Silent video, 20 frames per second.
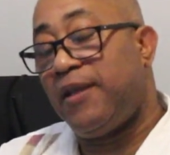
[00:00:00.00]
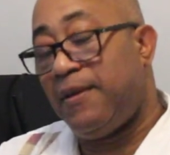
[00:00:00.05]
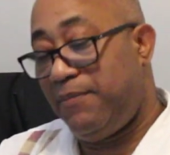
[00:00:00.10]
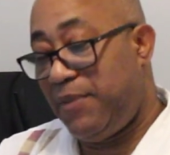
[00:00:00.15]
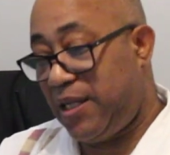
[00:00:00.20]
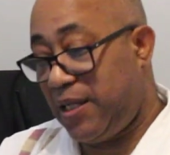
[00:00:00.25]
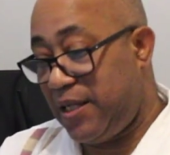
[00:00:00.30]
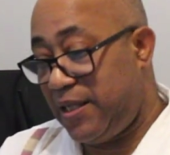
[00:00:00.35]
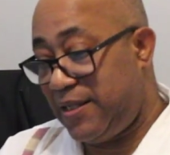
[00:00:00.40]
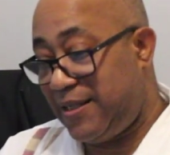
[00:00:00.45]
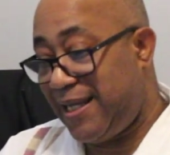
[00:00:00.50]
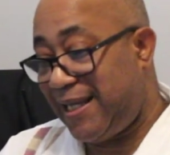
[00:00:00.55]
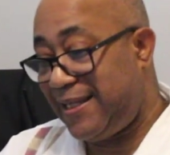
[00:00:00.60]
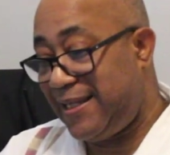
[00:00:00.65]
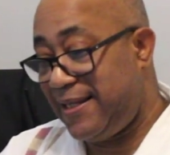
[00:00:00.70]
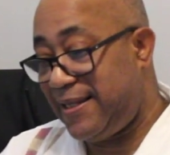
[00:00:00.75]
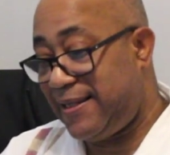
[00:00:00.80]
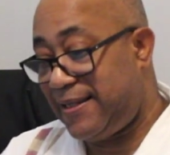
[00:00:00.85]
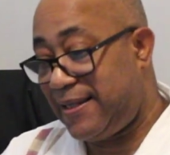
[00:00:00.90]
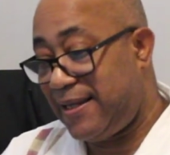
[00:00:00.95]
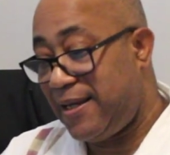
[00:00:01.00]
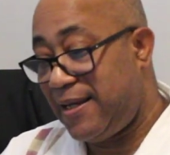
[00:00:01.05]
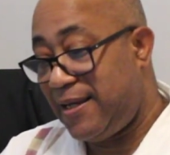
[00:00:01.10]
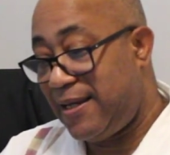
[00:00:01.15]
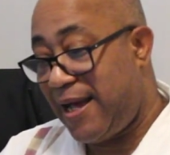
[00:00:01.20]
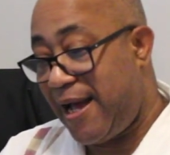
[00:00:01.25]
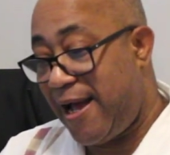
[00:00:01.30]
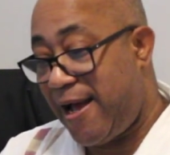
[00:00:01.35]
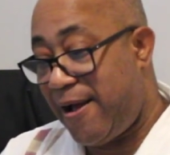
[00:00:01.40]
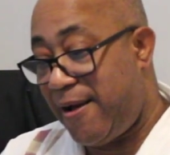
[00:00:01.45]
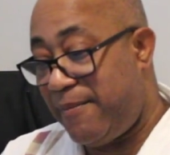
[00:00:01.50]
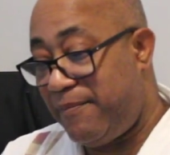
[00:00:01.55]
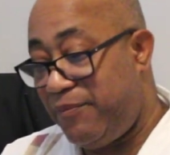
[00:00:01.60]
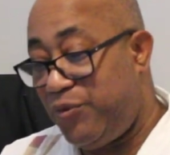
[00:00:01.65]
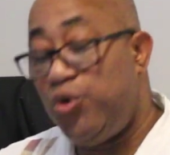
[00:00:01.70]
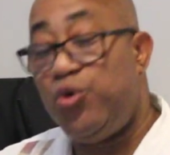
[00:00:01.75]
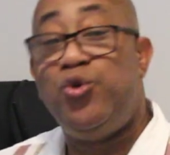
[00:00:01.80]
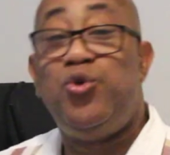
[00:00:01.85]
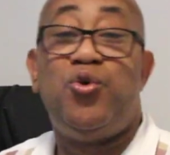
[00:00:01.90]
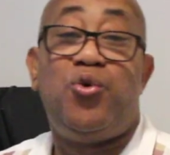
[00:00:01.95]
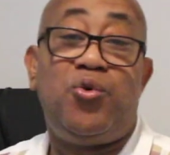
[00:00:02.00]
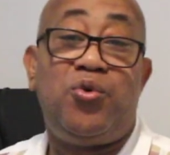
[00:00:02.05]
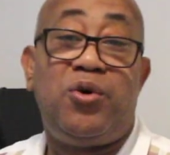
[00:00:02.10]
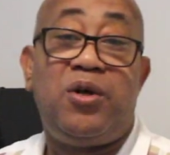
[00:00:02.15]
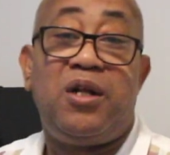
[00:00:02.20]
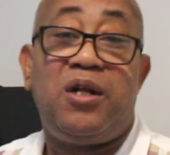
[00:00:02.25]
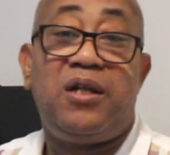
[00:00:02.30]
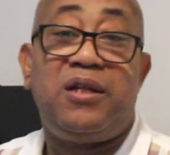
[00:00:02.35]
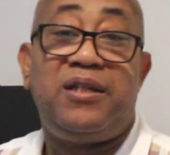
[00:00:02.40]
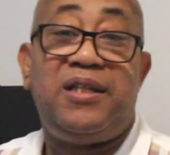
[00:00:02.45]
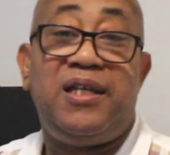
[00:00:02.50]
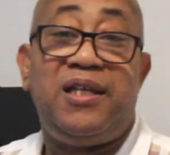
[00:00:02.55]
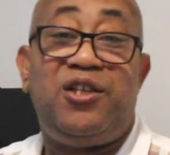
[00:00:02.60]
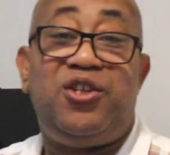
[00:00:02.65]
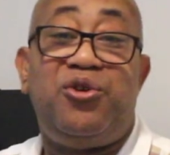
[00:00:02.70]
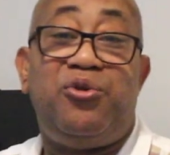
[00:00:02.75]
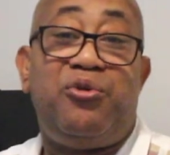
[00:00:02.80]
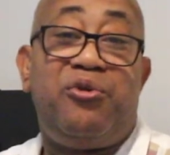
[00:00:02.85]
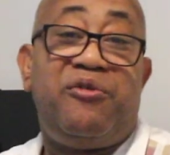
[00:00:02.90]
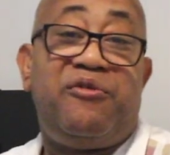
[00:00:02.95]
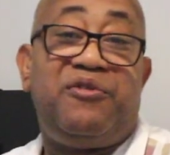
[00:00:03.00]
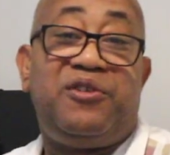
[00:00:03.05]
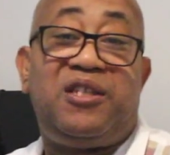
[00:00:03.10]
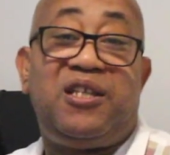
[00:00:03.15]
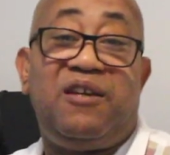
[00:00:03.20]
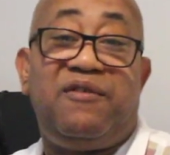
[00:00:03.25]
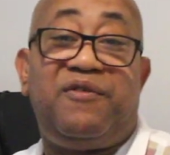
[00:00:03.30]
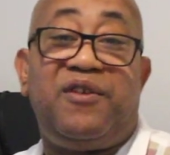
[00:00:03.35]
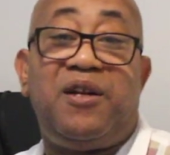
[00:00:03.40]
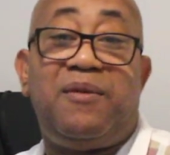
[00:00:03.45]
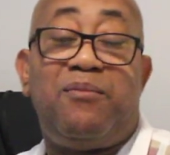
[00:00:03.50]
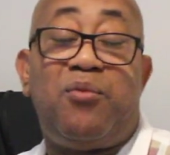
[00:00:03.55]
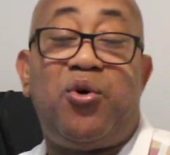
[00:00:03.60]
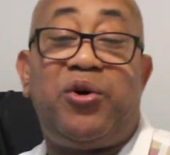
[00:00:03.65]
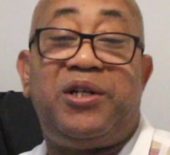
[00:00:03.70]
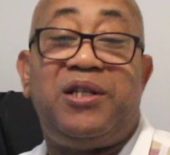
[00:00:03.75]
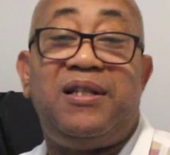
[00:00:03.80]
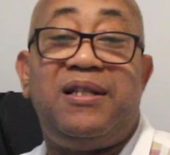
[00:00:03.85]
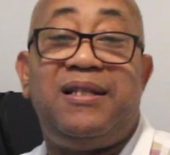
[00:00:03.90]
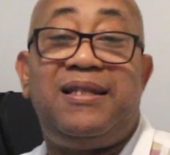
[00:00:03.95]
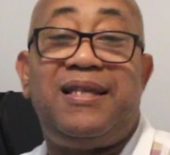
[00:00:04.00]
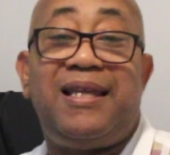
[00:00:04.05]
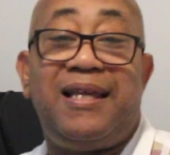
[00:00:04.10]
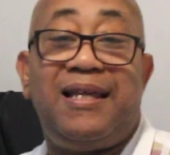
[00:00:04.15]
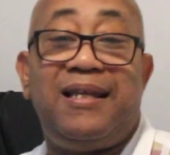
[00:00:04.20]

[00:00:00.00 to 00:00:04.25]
Because that is, you know, the derivative in modern